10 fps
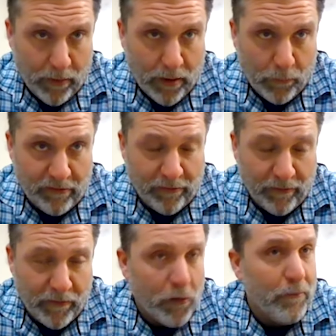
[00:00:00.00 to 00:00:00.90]
which is
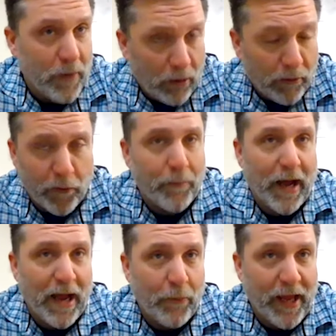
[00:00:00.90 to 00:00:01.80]
in the middle of their
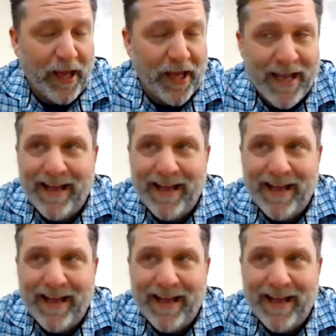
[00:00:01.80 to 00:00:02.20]
bye week.